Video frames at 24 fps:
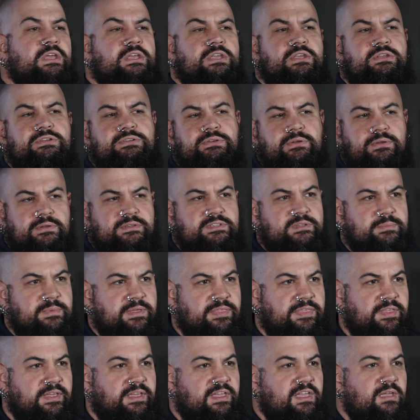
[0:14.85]
You should also be
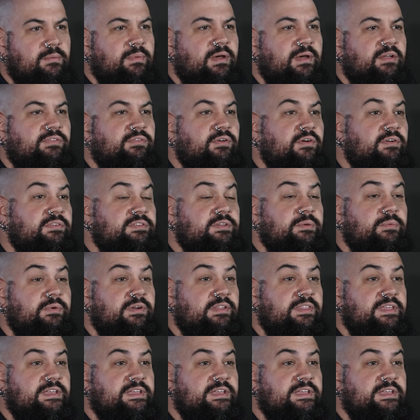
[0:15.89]
thinking about tossing one of